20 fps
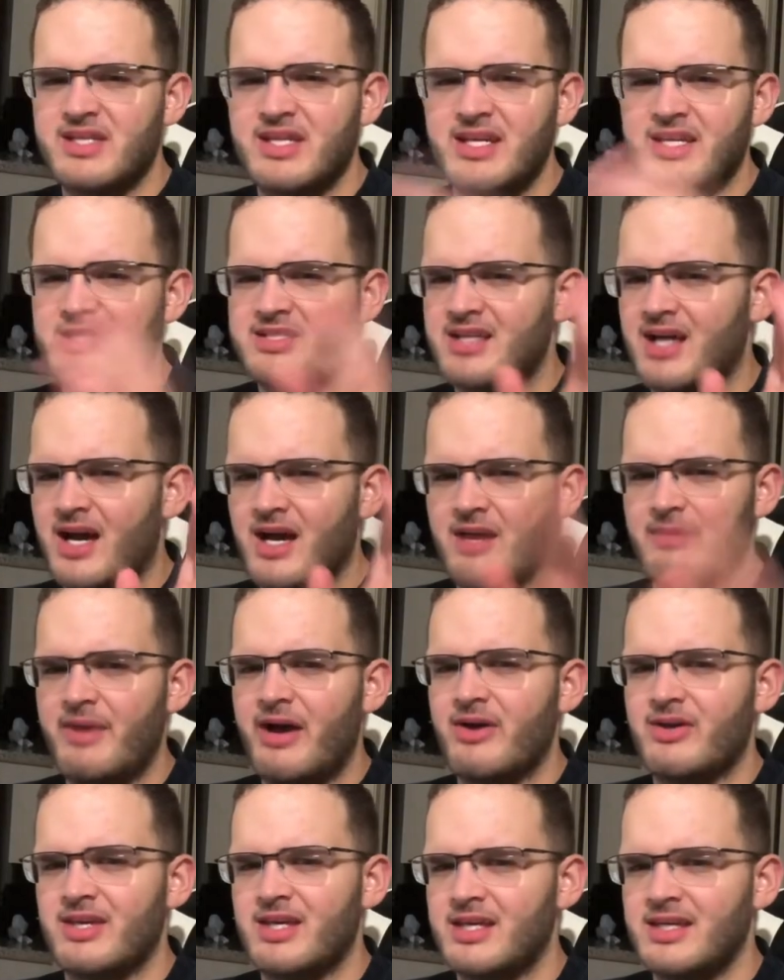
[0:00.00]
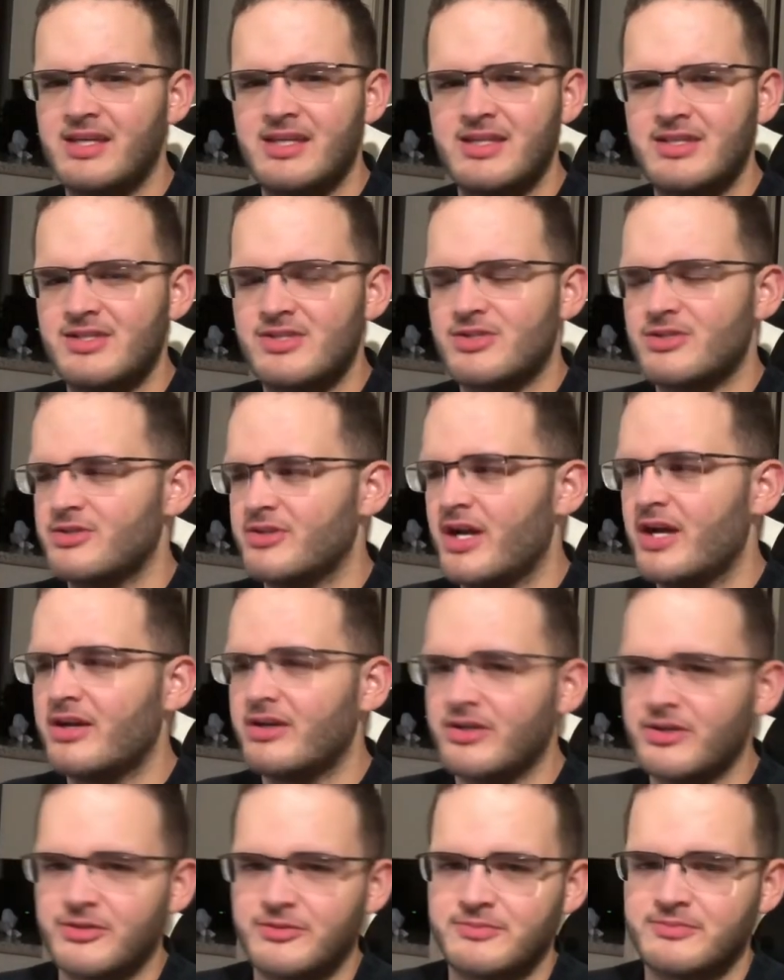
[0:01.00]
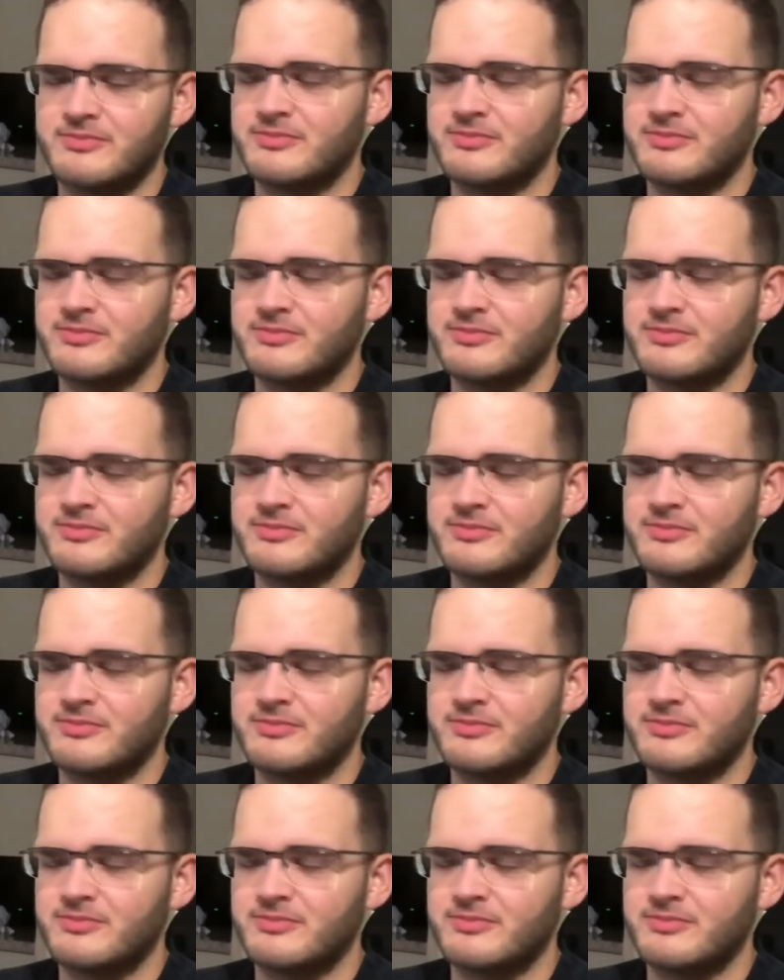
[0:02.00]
and they can talk about kids or I don't know,